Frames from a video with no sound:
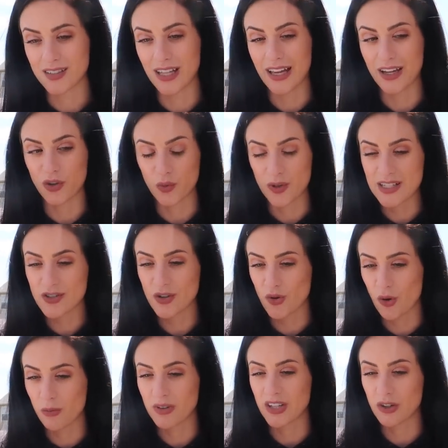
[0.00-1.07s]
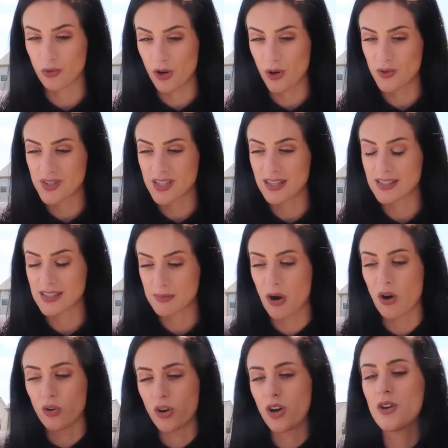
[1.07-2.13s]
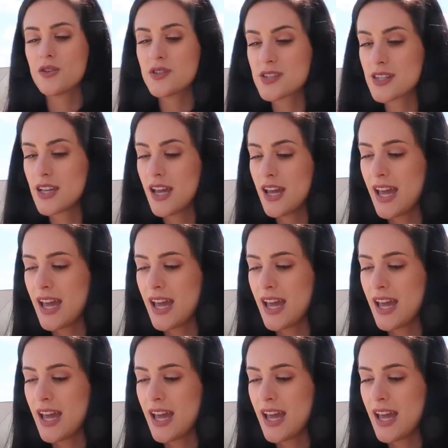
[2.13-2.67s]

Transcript: Like greens are normally gross and smell gross